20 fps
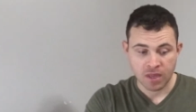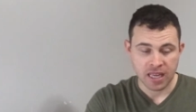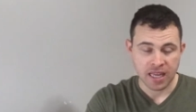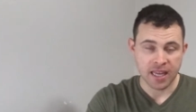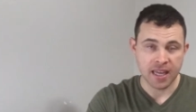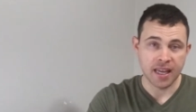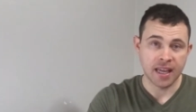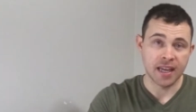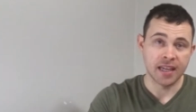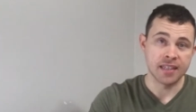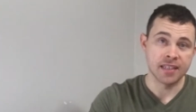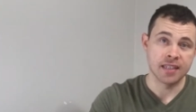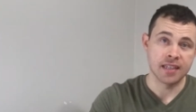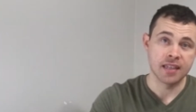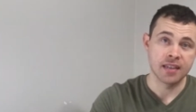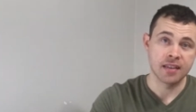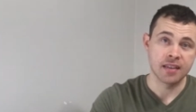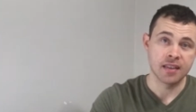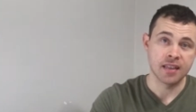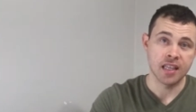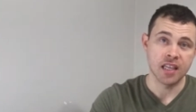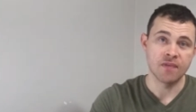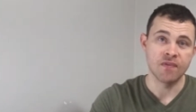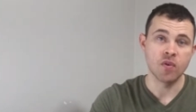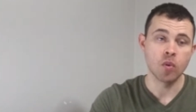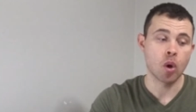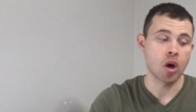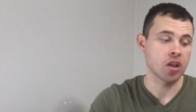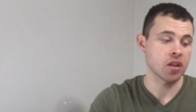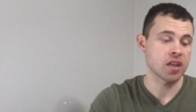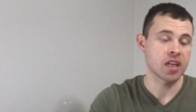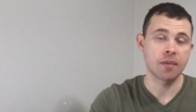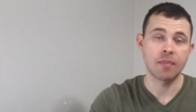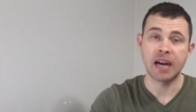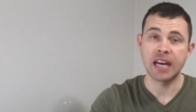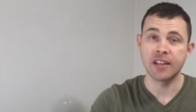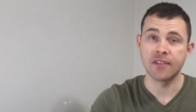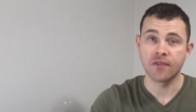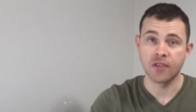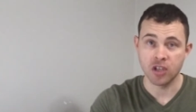And if you are looking to
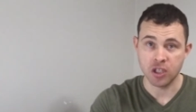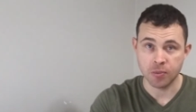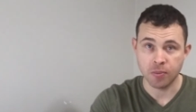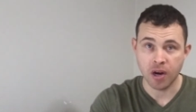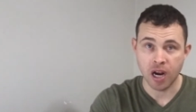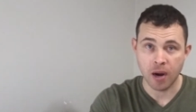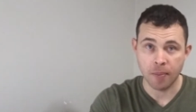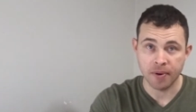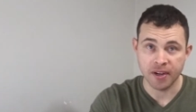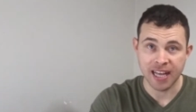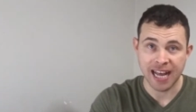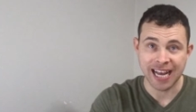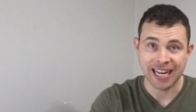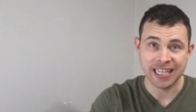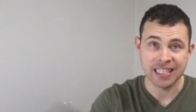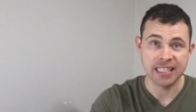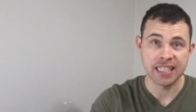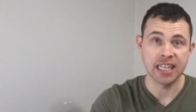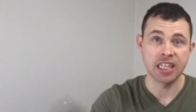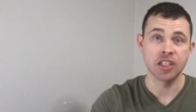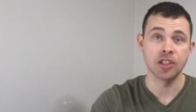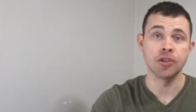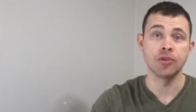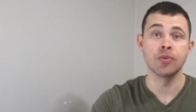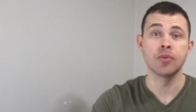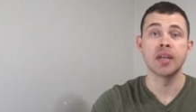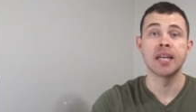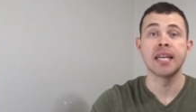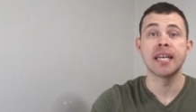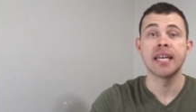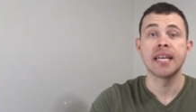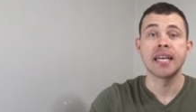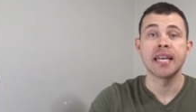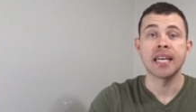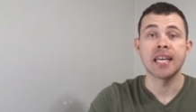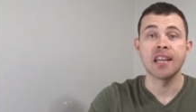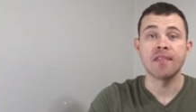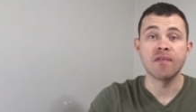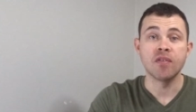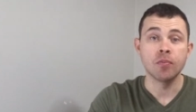buy the first property, I can tell you,
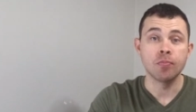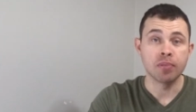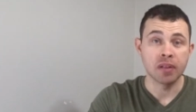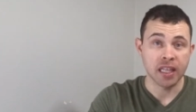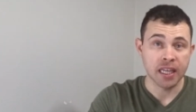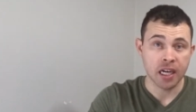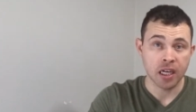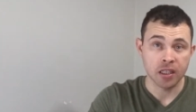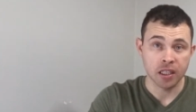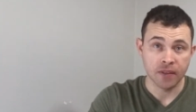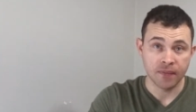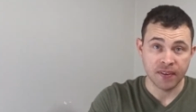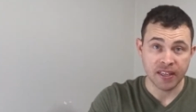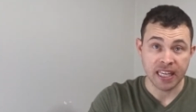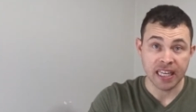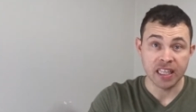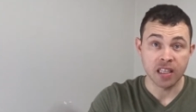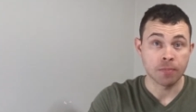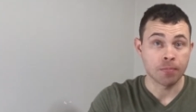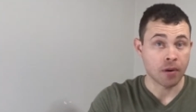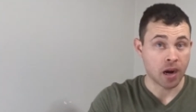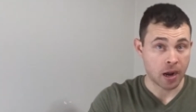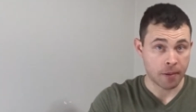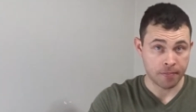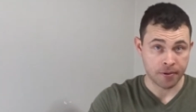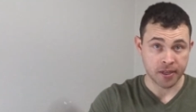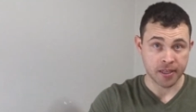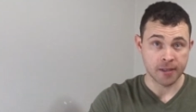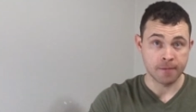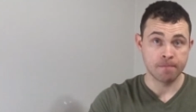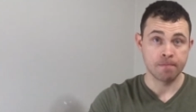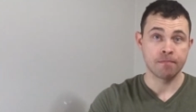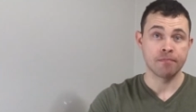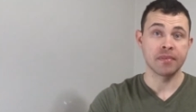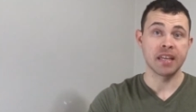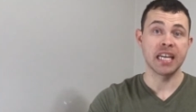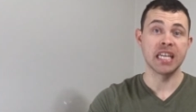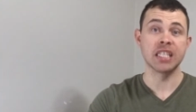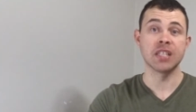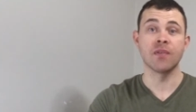if you plan on living in the property,
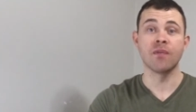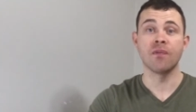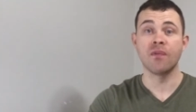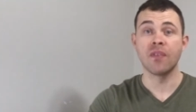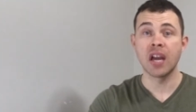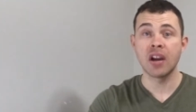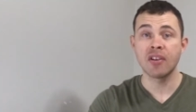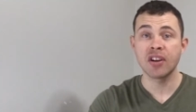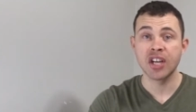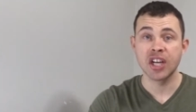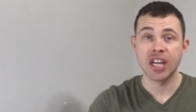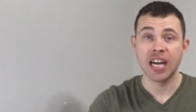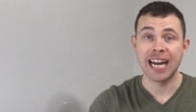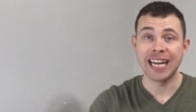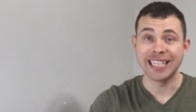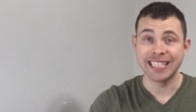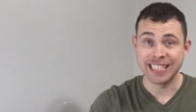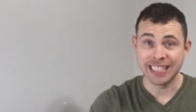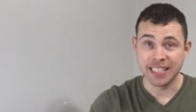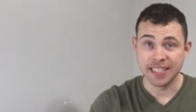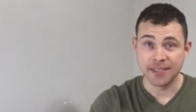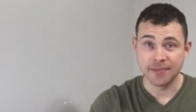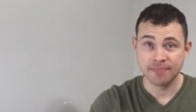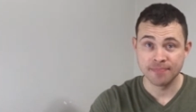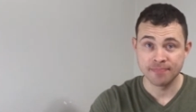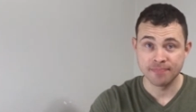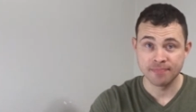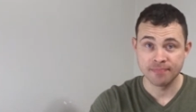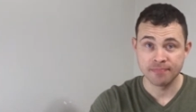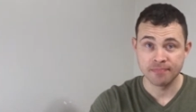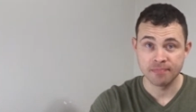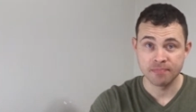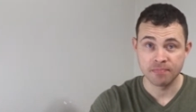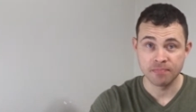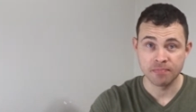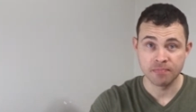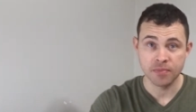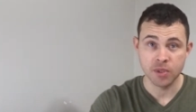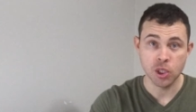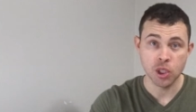it is a very good idea
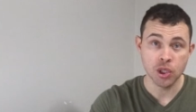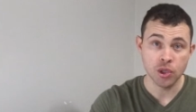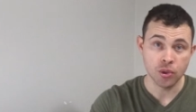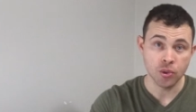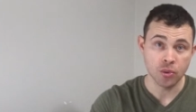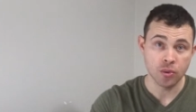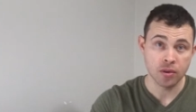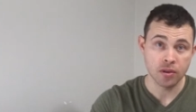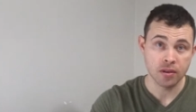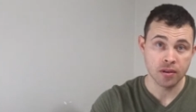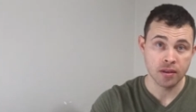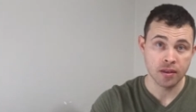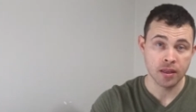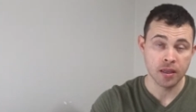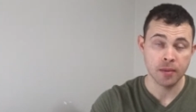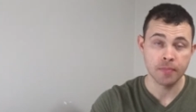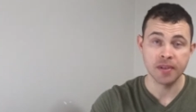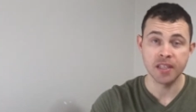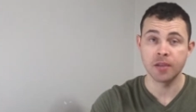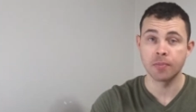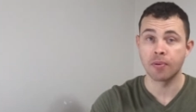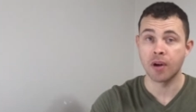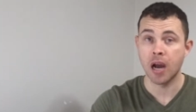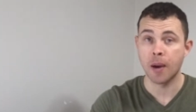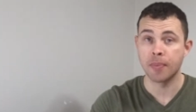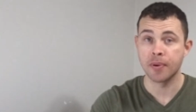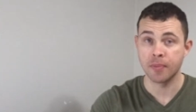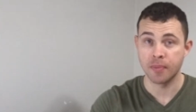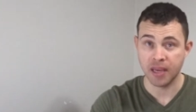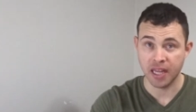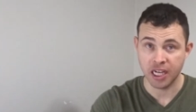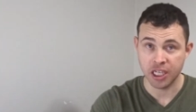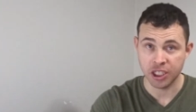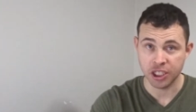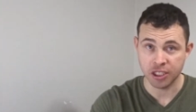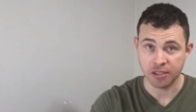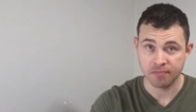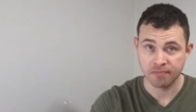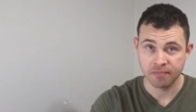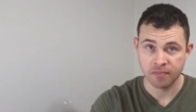to be the property manager